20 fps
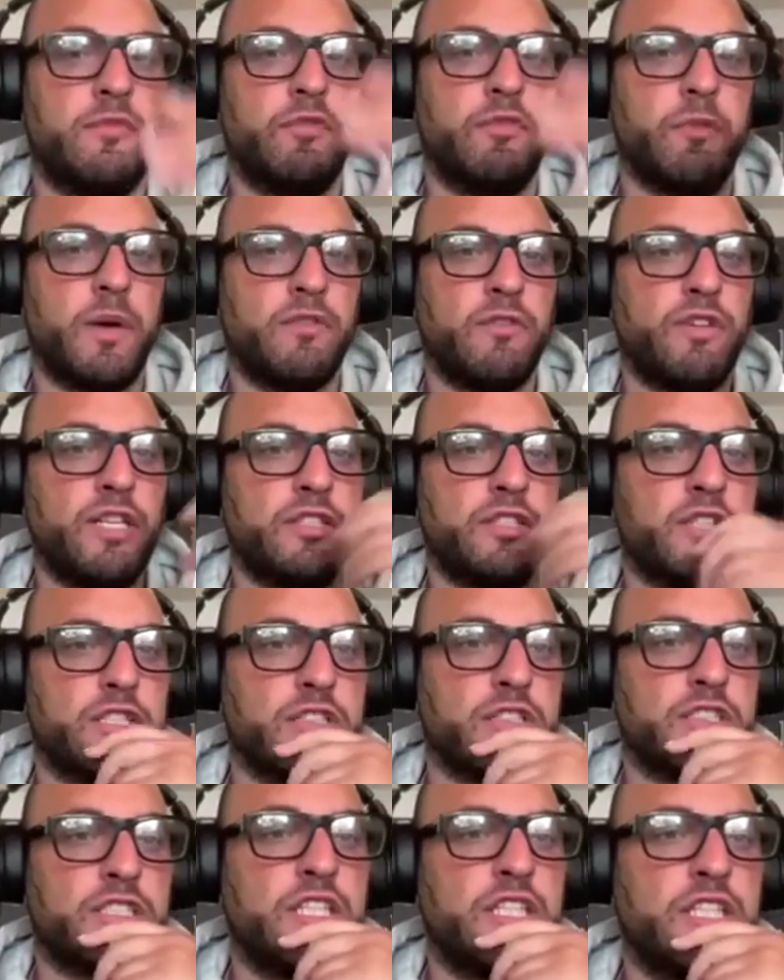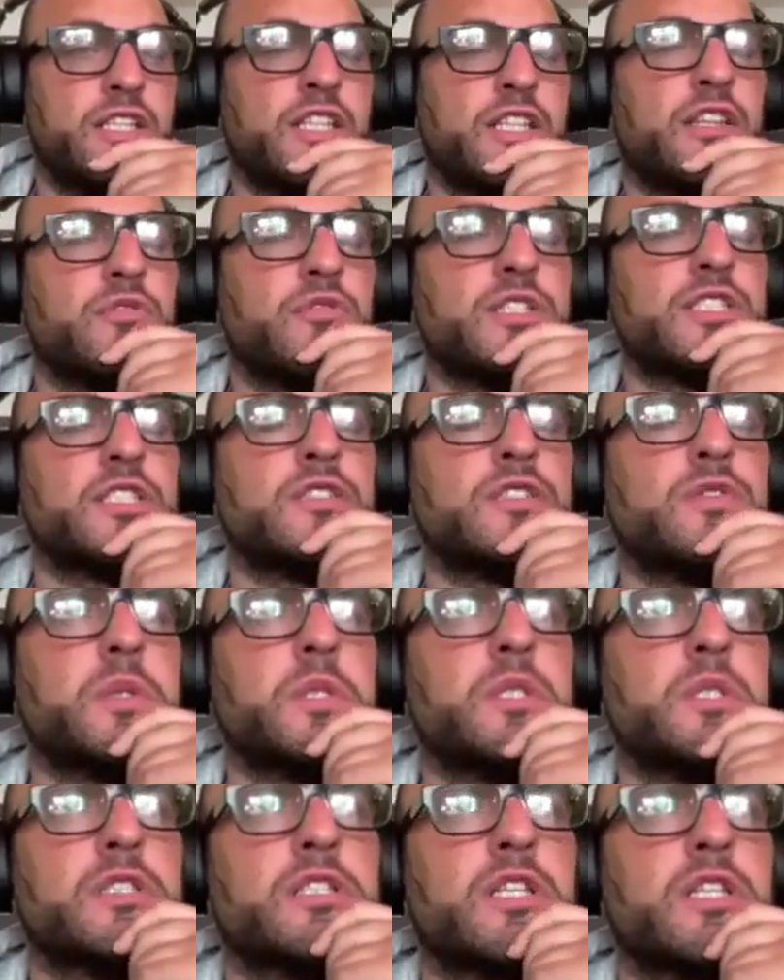For my research, I see you did the Wizard of
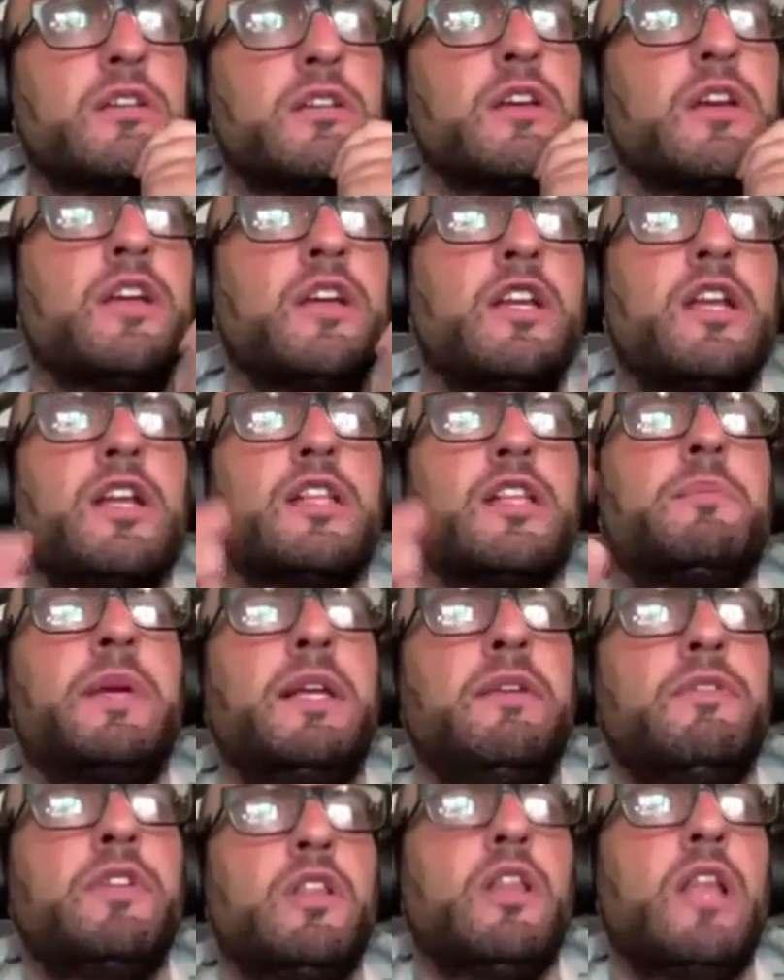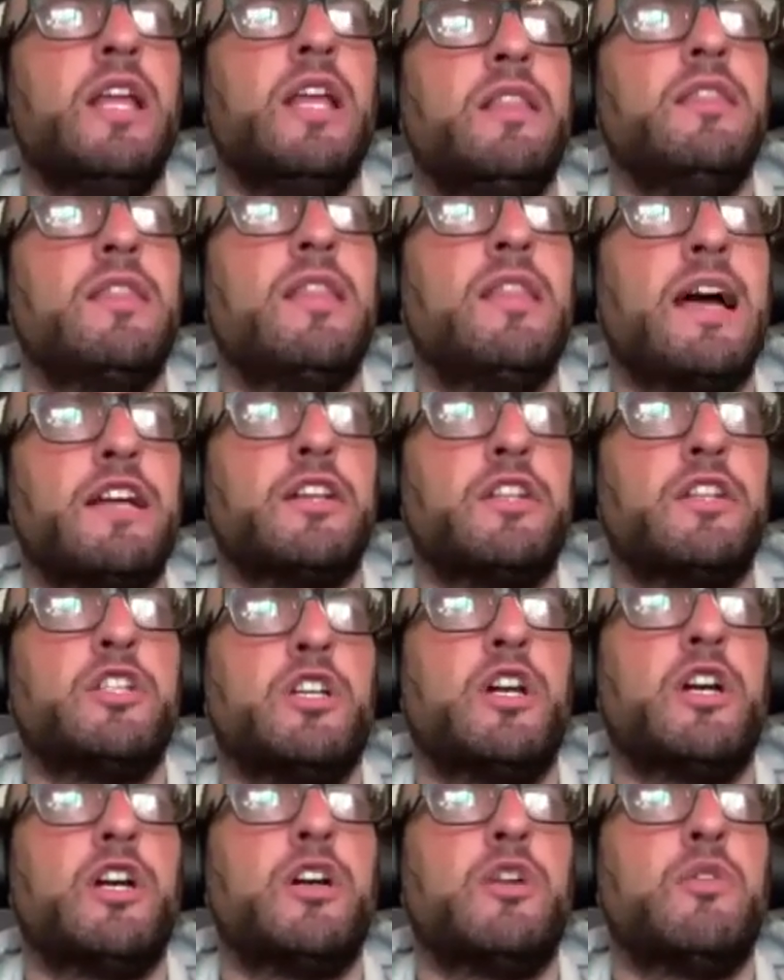Oz. So, to be in that
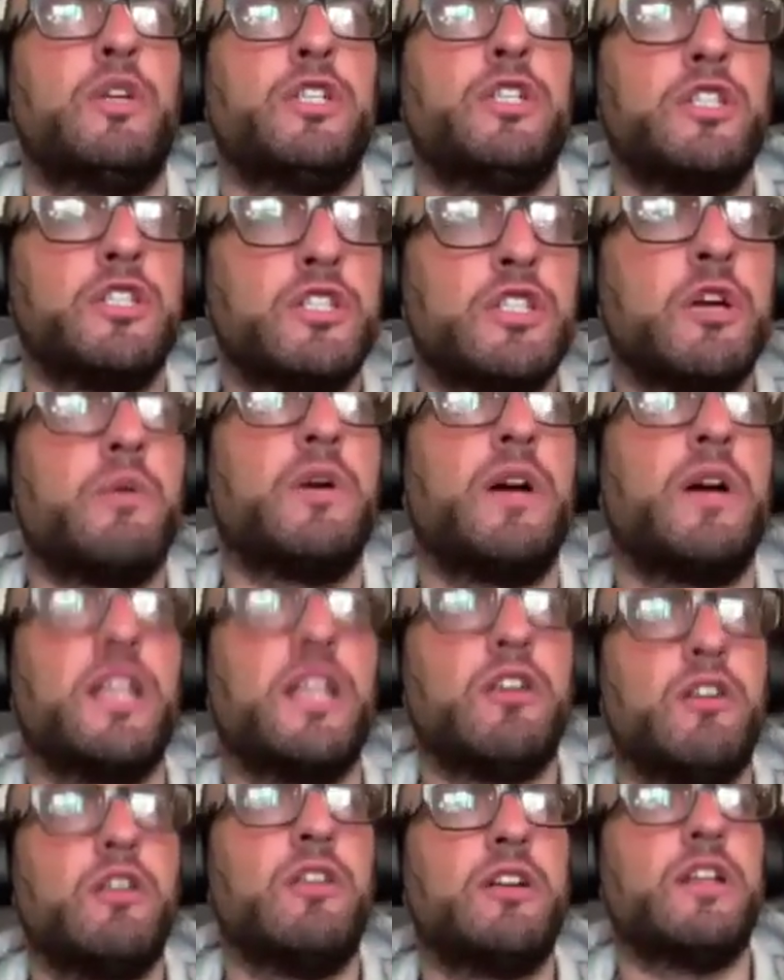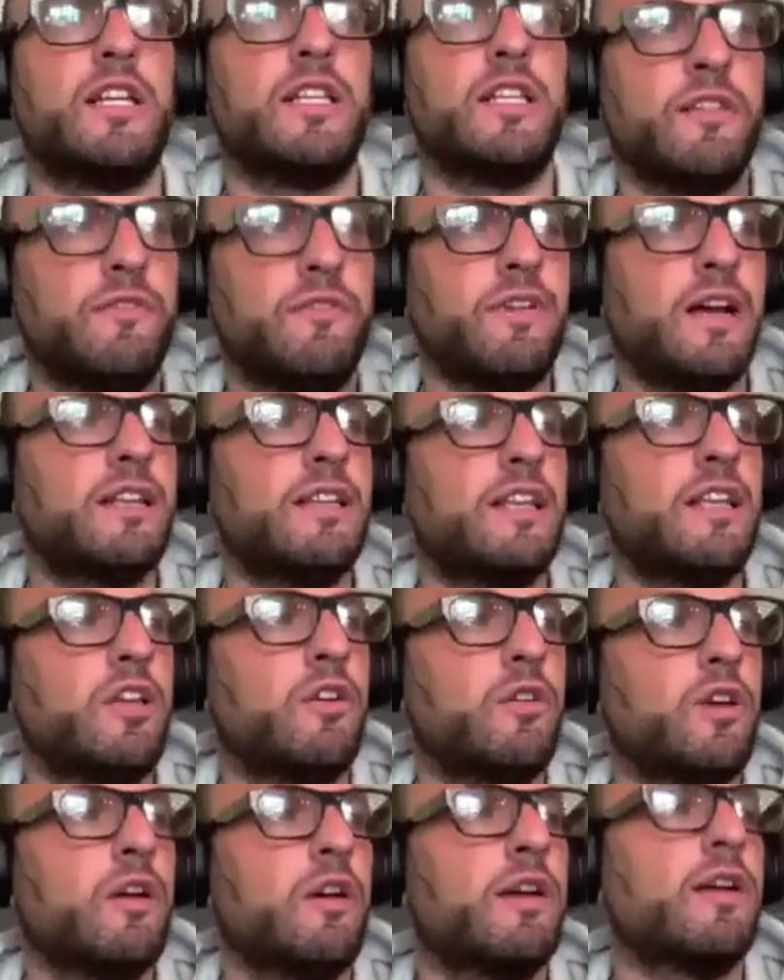show, which is so iconic, the fact that you're
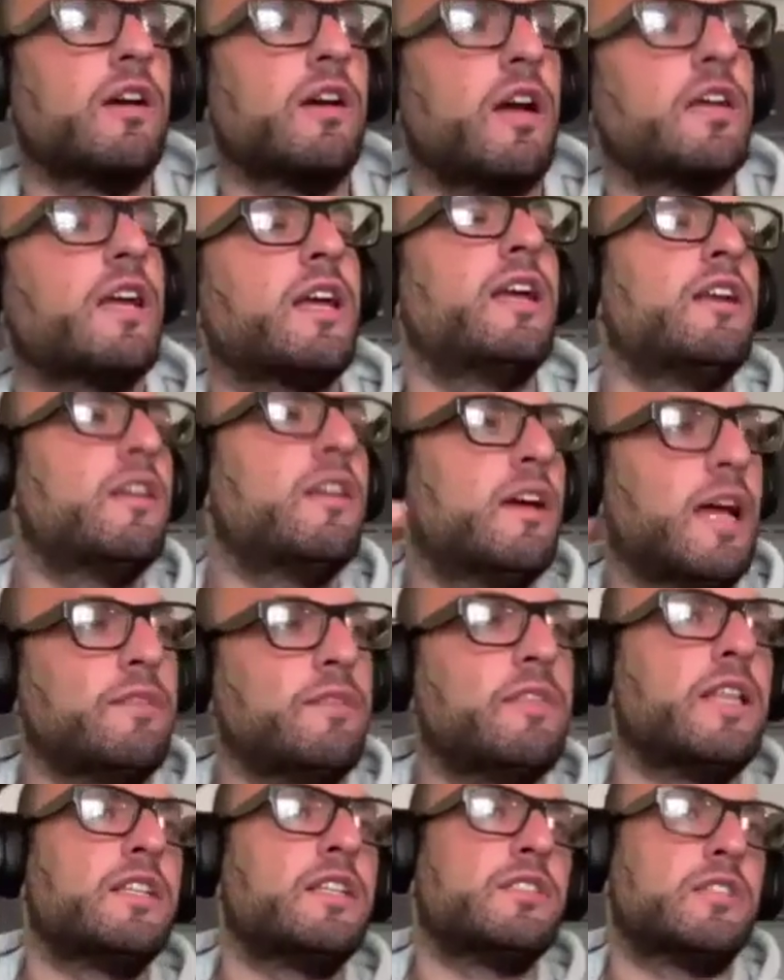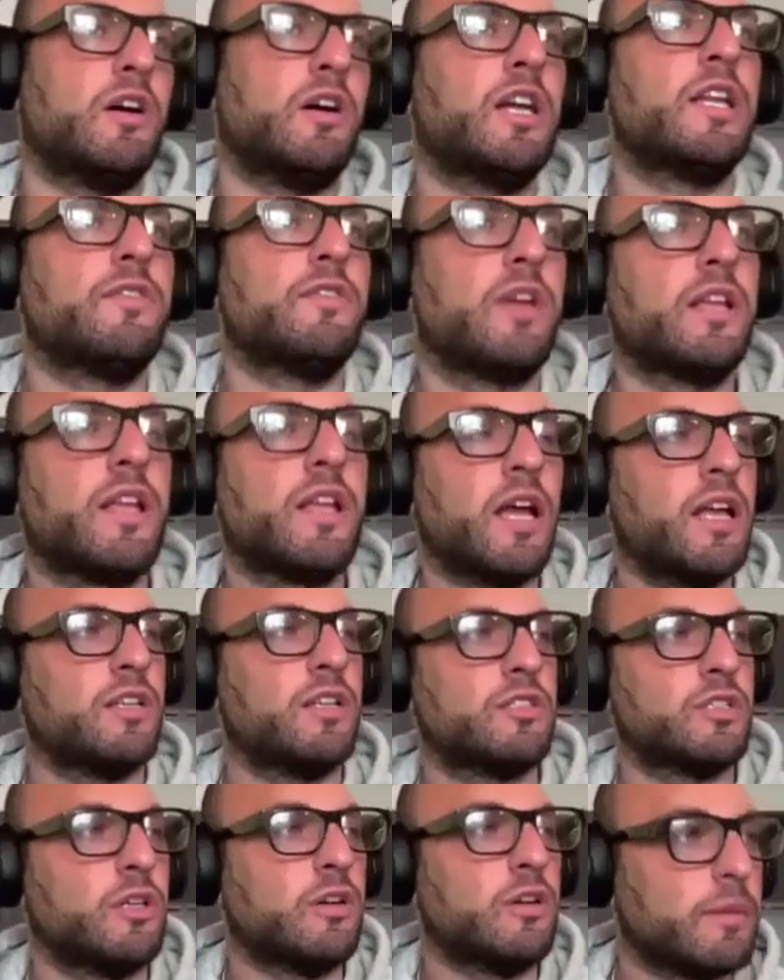going, okay, look, everything's kind of okay at
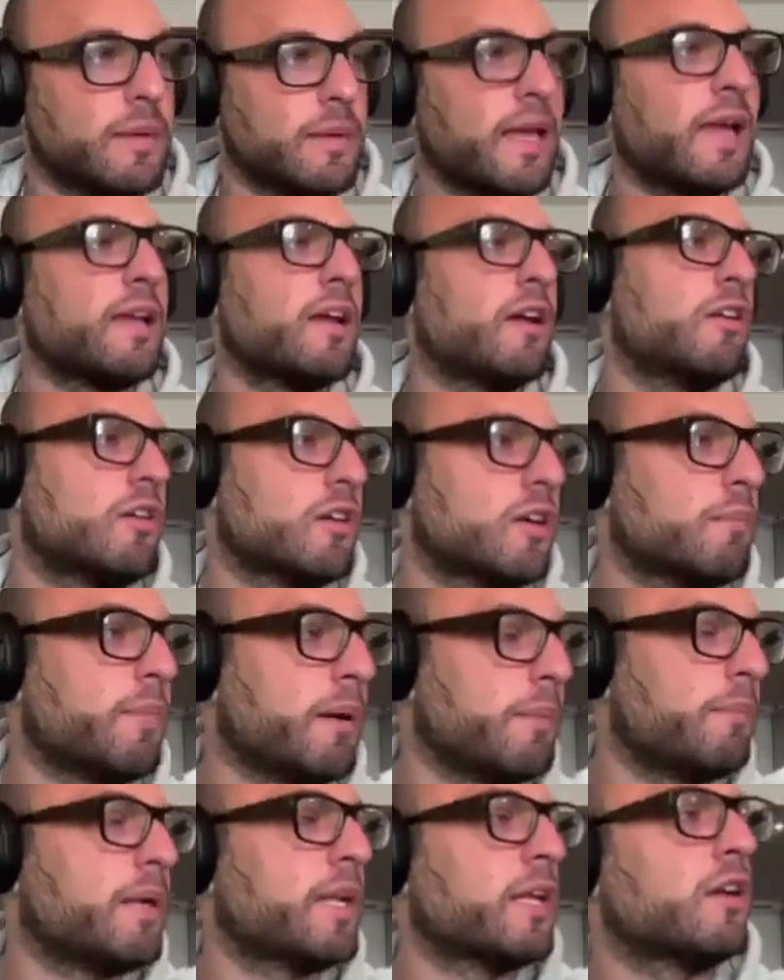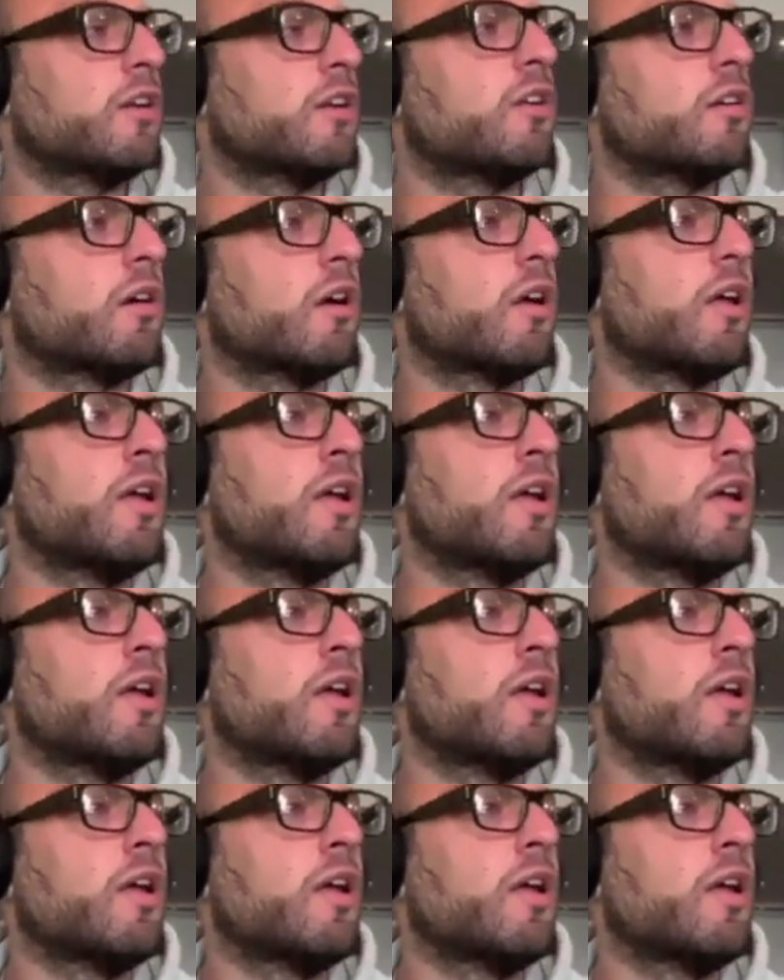school. I'm getting along, I'm bumbling along.